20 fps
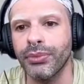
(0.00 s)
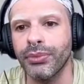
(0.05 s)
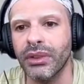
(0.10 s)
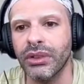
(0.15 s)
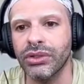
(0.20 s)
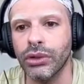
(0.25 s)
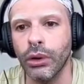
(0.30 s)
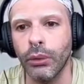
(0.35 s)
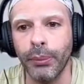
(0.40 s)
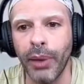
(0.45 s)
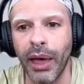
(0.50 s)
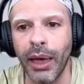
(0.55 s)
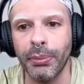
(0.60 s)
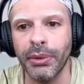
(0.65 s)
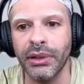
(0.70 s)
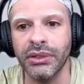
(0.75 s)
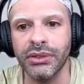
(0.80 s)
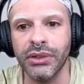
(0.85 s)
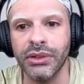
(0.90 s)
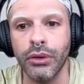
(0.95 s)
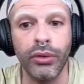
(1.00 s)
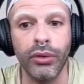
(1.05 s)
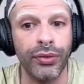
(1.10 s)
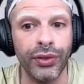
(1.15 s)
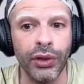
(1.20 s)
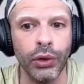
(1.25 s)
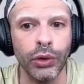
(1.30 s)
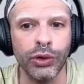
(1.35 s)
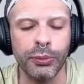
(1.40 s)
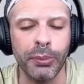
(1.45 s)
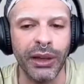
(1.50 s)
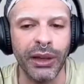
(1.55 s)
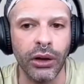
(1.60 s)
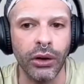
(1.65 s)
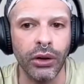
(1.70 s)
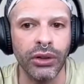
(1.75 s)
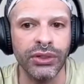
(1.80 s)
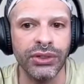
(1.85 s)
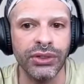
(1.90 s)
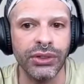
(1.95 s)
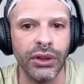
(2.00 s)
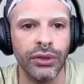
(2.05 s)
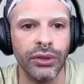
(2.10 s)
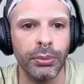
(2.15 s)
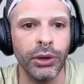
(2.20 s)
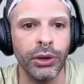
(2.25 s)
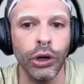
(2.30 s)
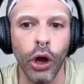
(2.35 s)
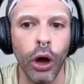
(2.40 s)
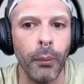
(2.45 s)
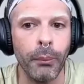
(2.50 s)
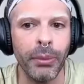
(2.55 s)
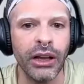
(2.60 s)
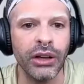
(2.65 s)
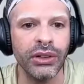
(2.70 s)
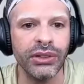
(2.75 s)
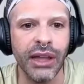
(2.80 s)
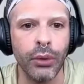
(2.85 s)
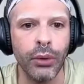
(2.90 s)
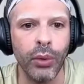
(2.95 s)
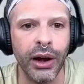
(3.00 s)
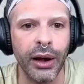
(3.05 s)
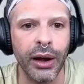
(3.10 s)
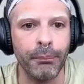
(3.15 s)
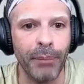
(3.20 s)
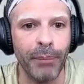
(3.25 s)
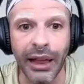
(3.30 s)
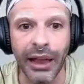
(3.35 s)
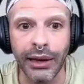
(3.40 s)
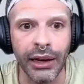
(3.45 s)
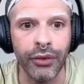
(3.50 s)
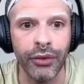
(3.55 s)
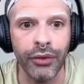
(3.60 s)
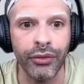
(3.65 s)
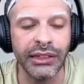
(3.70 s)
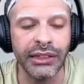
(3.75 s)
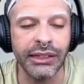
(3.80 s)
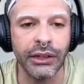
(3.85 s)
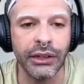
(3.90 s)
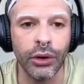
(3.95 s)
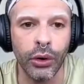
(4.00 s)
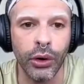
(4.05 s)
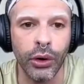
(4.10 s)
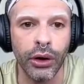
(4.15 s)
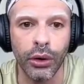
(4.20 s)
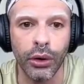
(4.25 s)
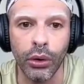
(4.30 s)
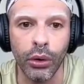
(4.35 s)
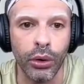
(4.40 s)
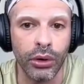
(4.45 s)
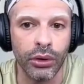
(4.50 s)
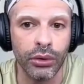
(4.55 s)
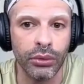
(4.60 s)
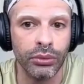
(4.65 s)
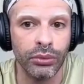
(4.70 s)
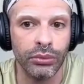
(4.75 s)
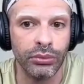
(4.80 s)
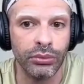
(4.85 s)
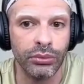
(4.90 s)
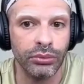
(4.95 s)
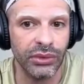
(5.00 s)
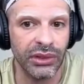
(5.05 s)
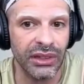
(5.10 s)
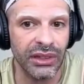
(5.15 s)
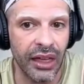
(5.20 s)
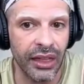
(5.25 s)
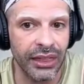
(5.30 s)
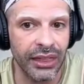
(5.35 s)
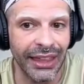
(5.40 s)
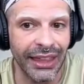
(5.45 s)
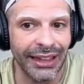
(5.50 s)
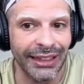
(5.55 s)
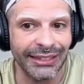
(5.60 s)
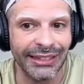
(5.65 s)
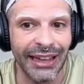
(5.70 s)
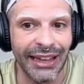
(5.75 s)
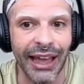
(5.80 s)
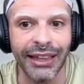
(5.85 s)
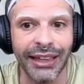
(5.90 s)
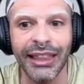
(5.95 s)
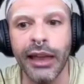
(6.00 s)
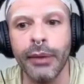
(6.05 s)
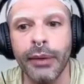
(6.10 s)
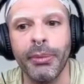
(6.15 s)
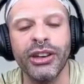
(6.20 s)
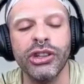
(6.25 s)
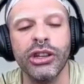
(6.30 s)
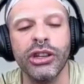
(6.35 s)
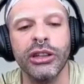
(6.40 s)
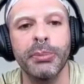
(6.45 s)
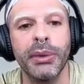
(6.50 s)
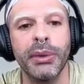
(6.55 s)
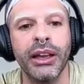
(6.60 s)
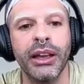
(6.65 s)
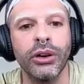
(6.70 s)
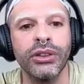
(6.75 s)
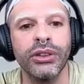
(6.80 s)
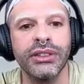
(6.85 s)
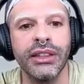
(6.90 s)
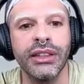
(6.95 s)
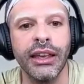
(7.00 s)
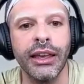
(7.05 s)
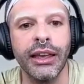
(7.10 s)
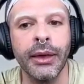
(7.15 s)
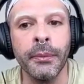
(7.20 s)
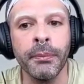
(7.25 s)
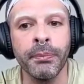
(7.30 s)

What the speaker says: some papers refused because, not because they were badly written or things like that, but just because the